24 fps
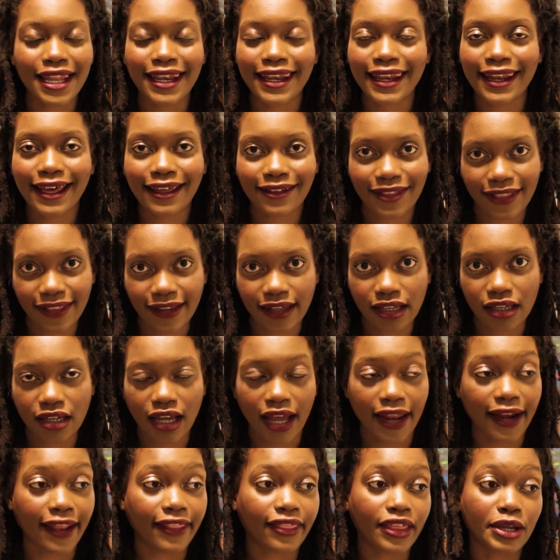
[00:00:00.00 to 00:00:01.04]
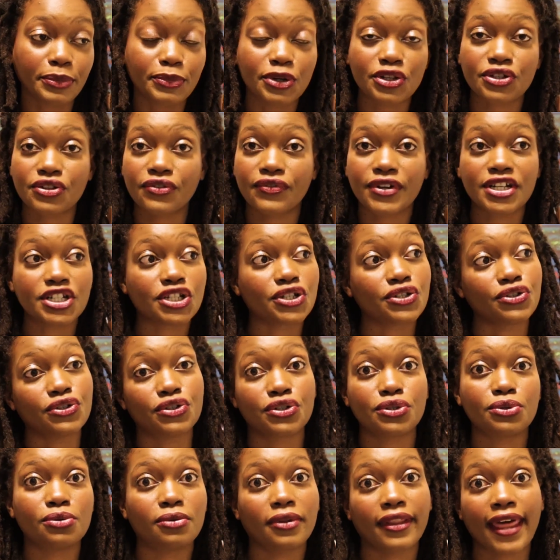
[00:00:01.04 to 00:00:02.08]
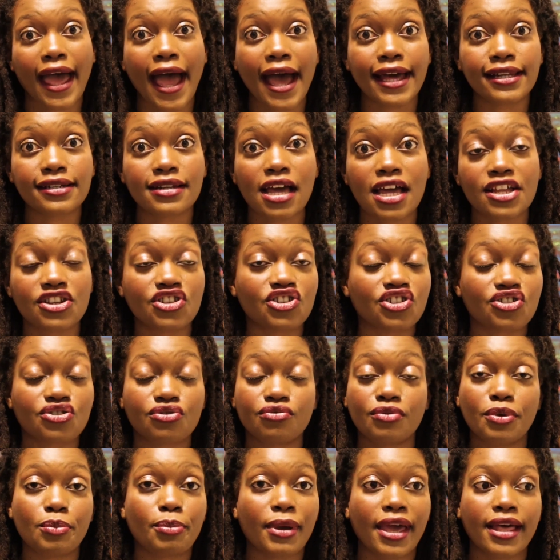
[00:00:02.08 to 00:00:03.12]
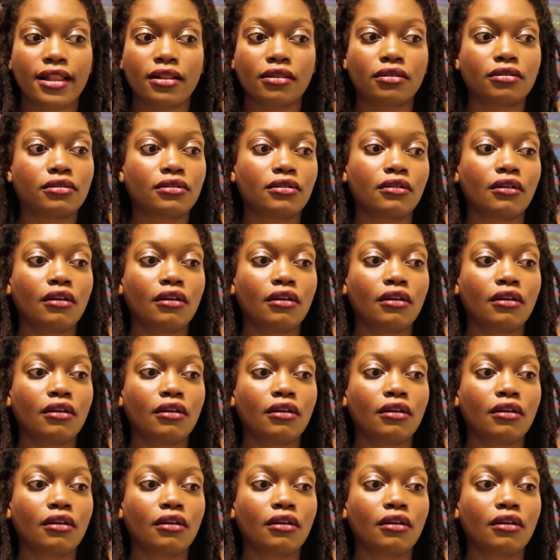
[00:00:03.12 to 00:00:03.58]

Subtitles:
Nothing. And I think most of us should do that and just rebel.